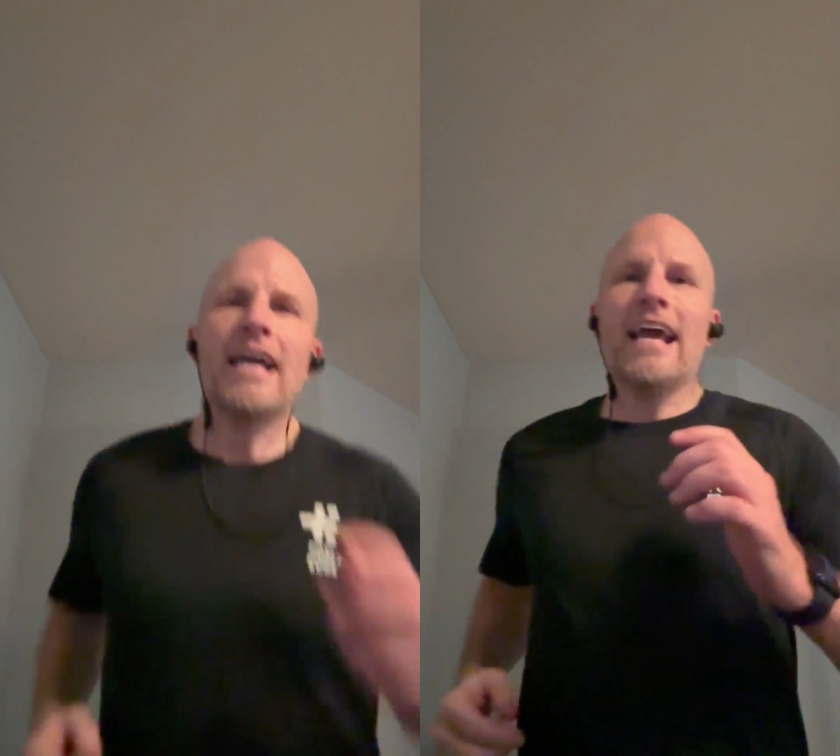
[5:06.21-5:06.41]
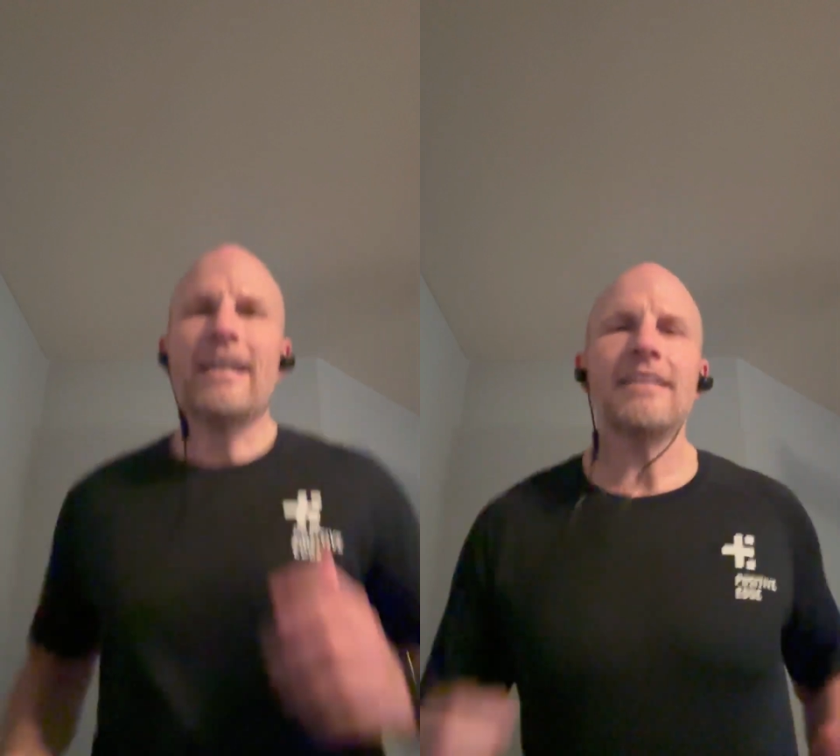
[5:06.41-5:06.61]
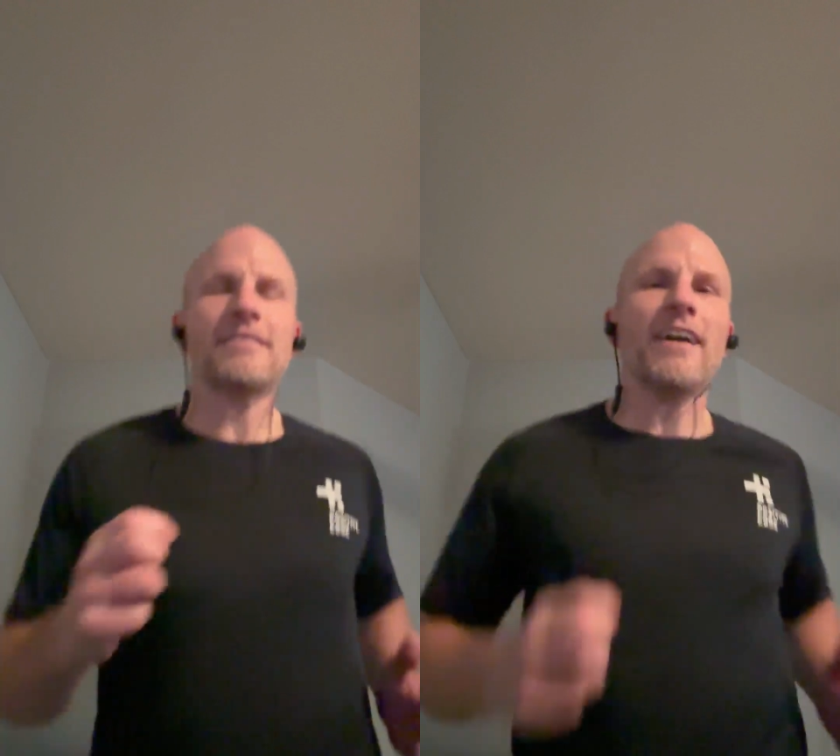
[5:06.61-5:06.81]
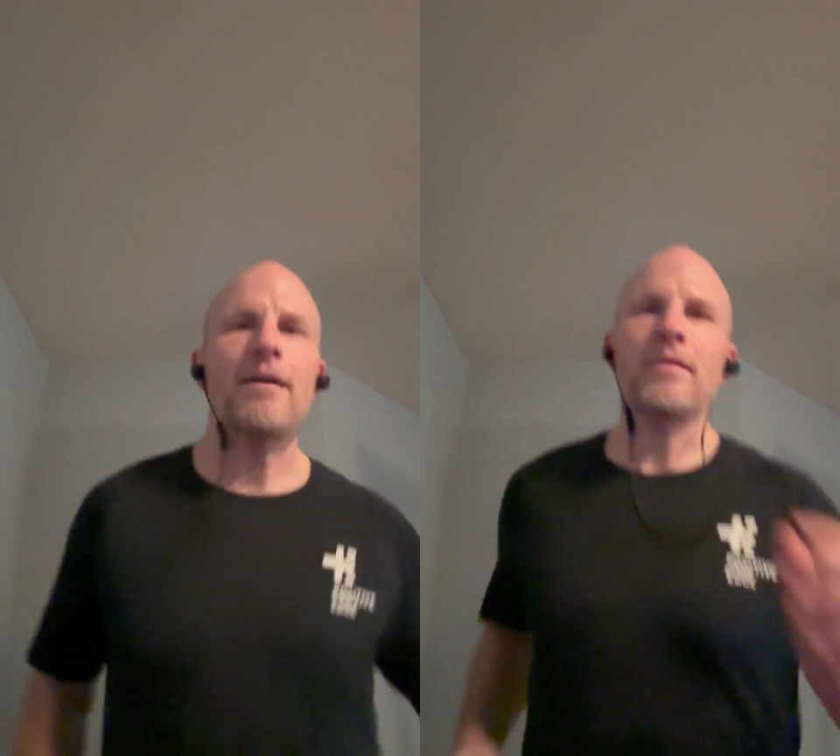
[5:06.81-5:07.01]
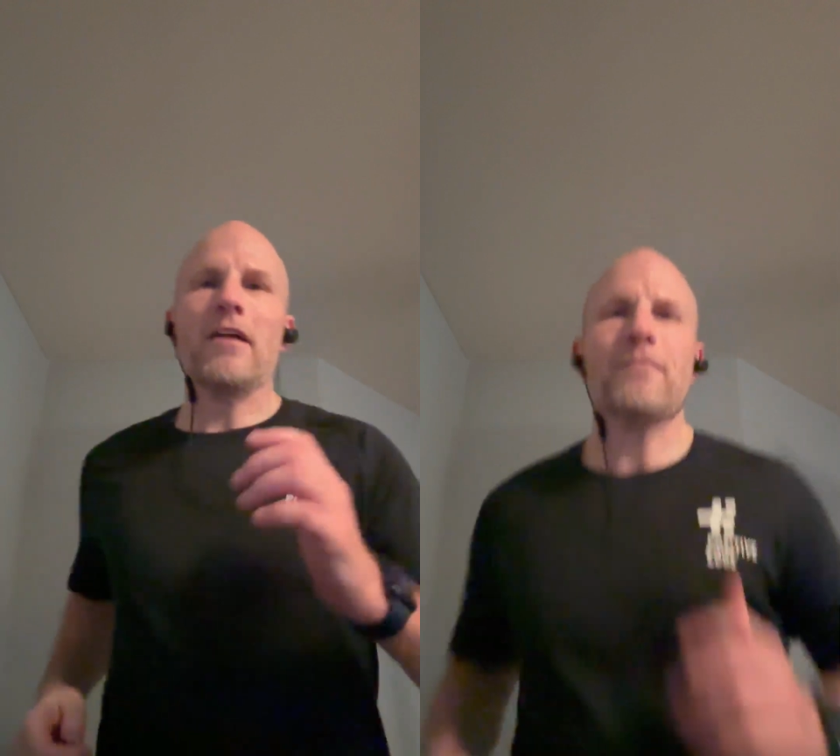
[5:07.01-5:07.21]
Anytime
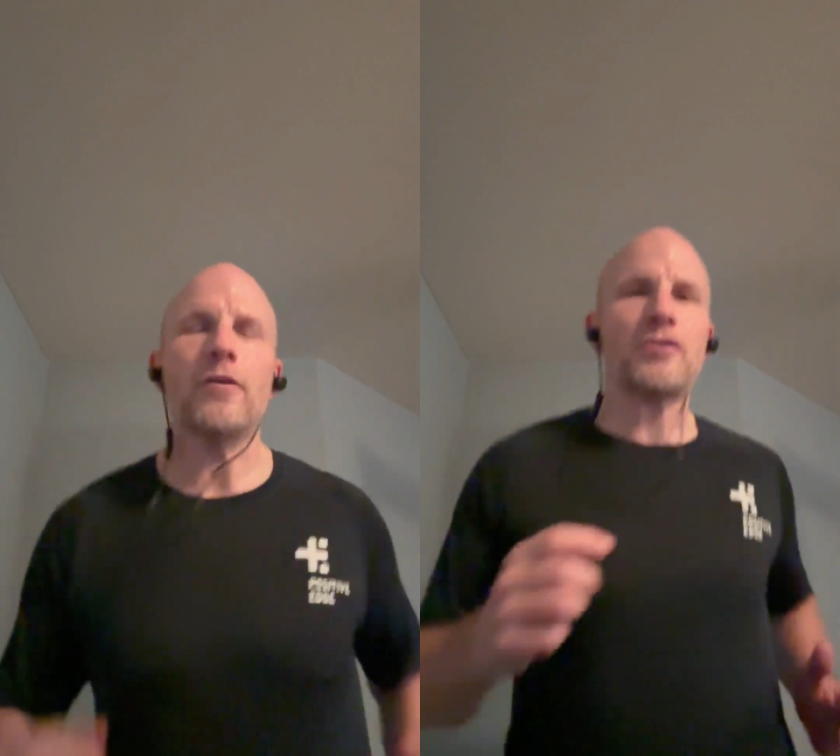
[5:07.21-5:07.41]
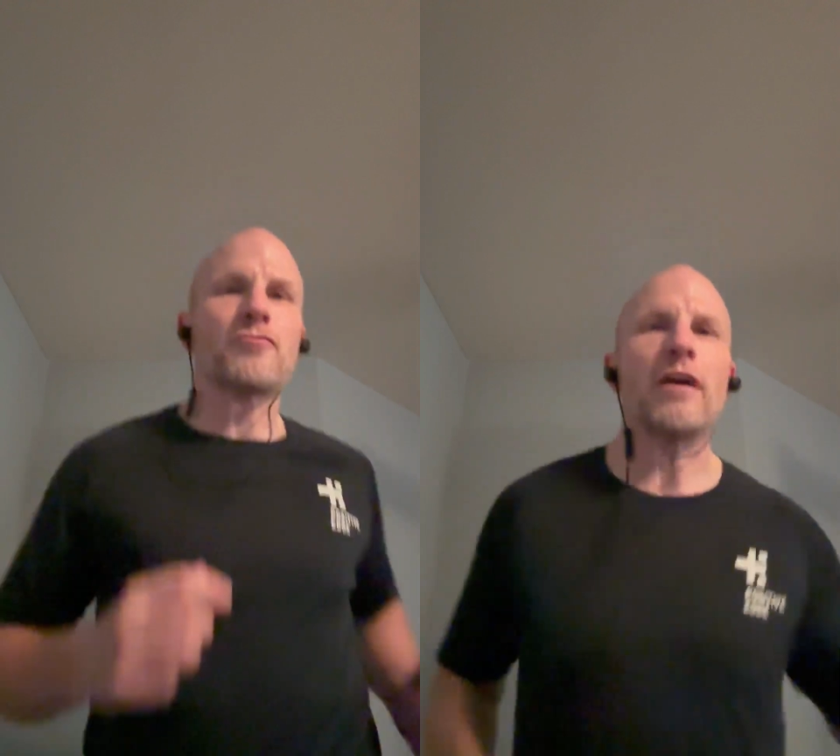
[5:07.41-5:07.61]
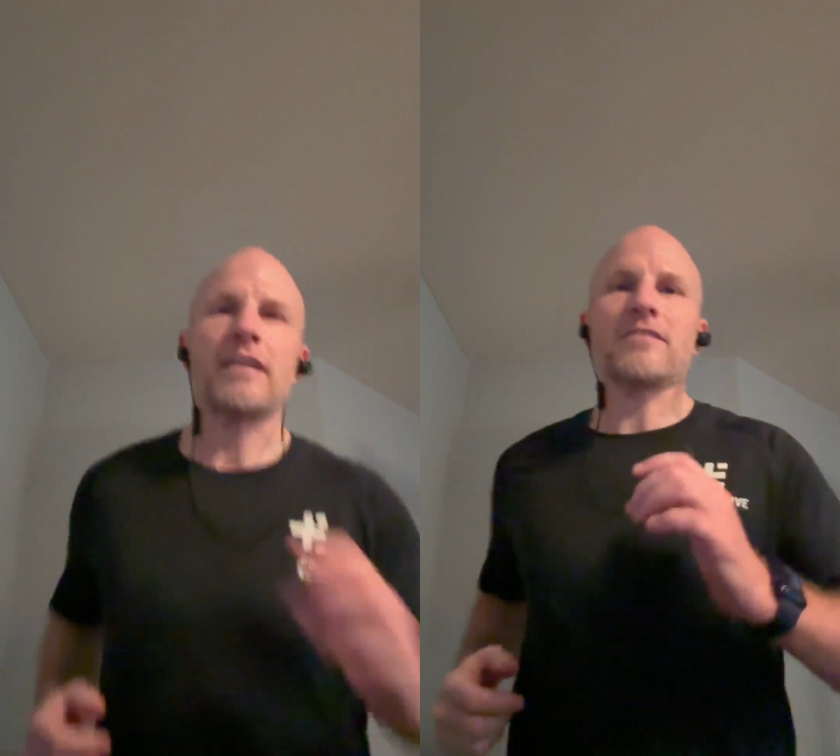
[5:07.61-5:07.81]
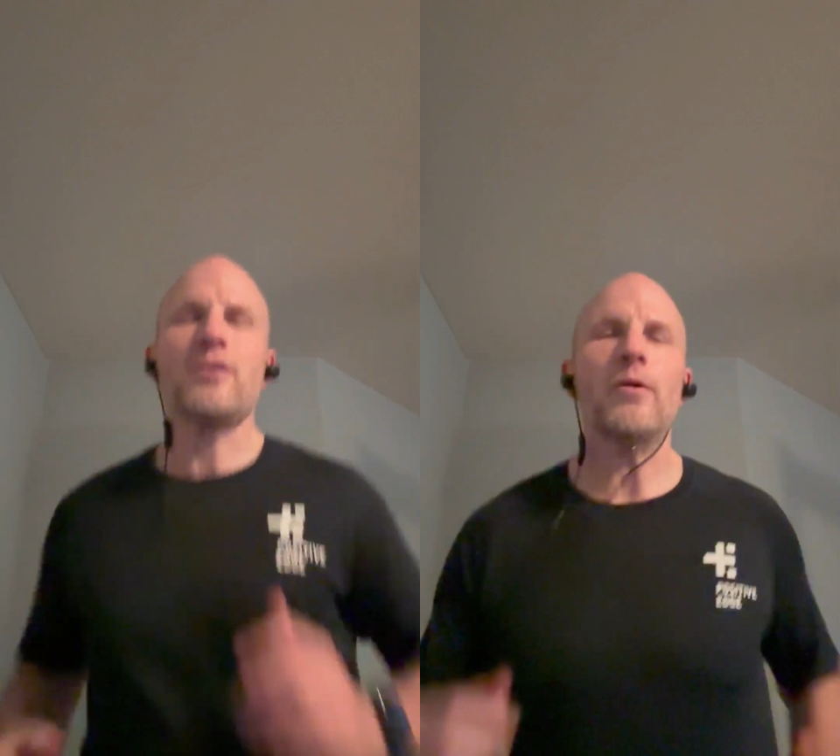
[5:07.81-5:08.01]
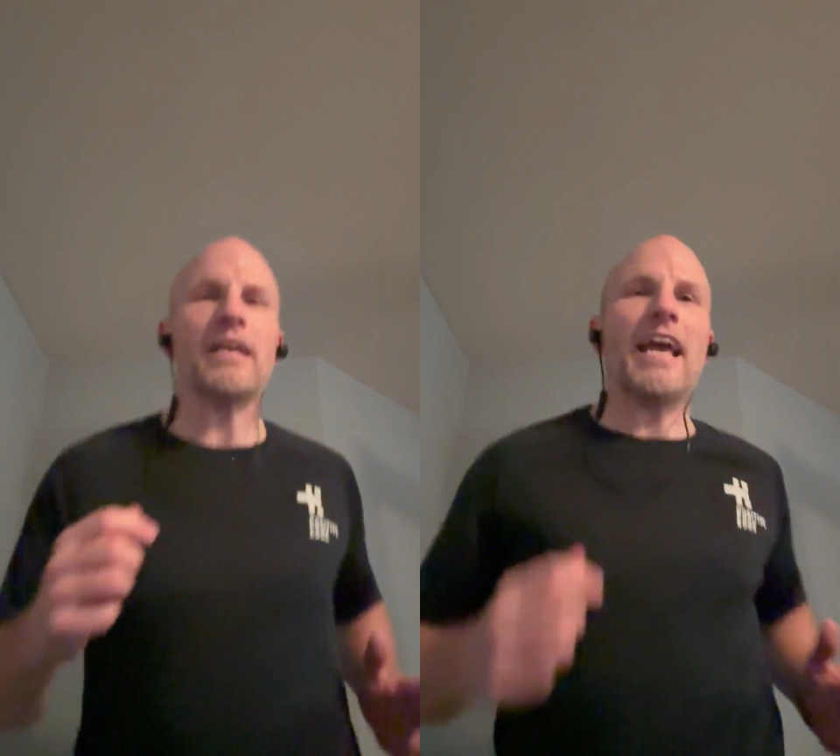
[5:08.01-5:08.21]
that foot strike is
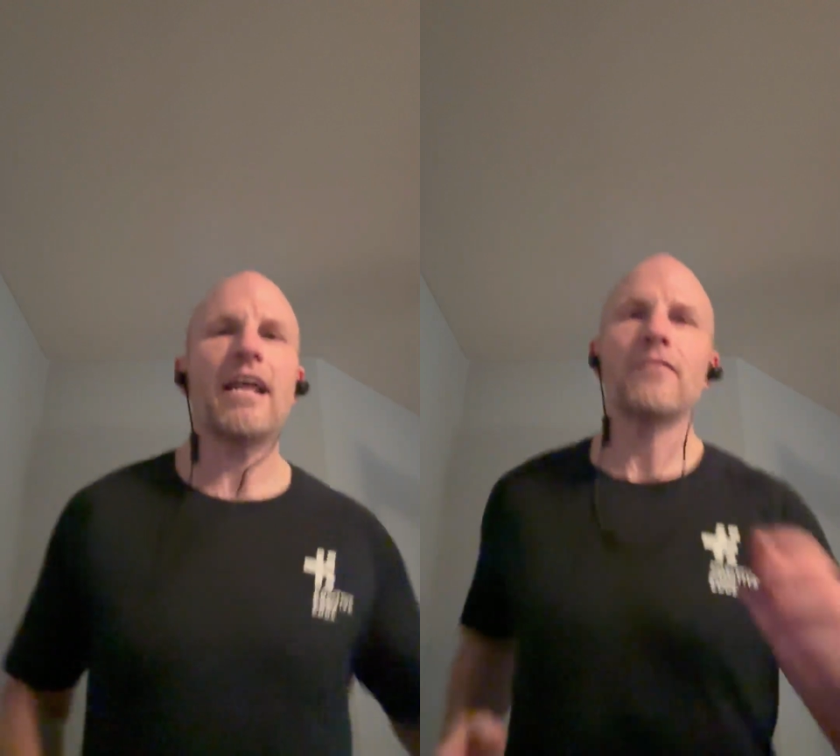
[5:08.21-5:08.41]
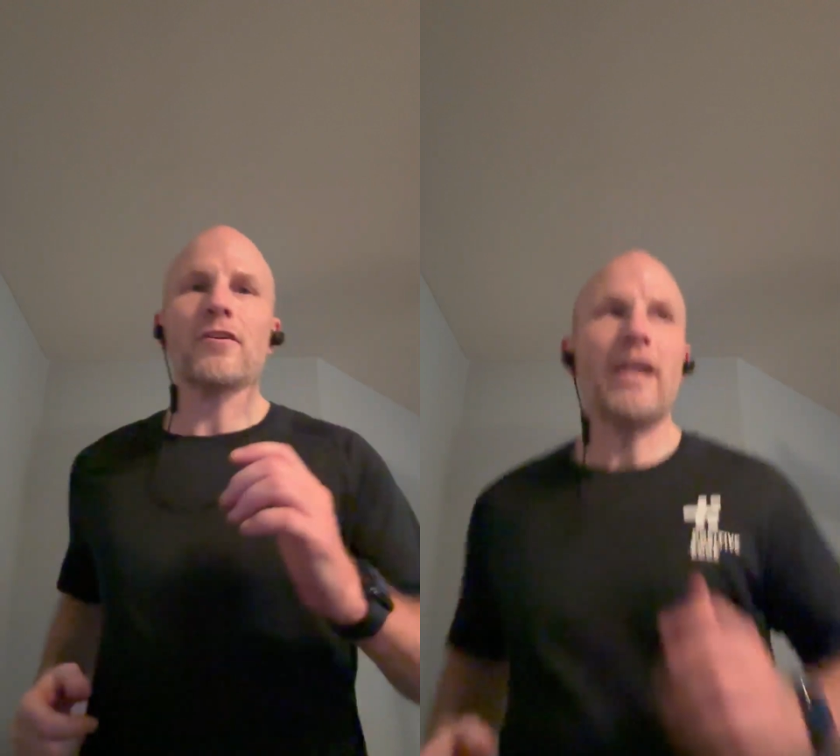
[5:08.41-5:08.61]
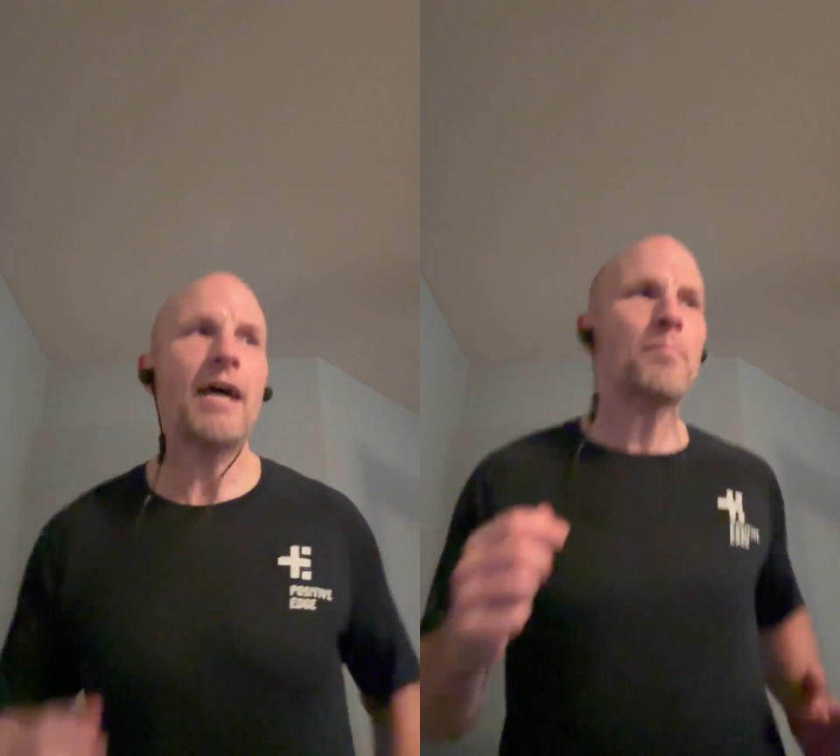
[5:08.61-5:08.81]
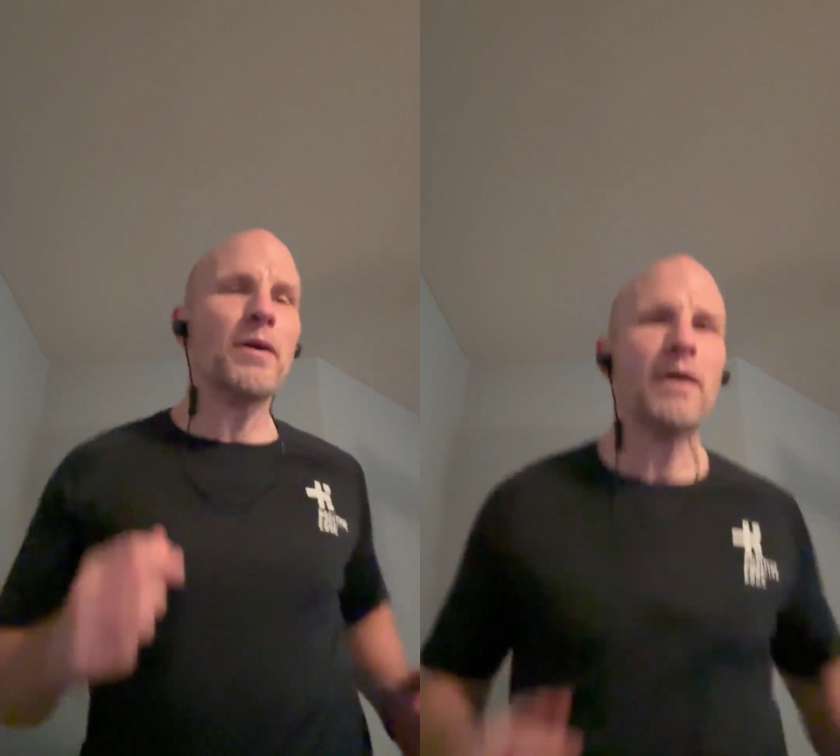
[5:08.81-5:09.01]
going ahead of your hip,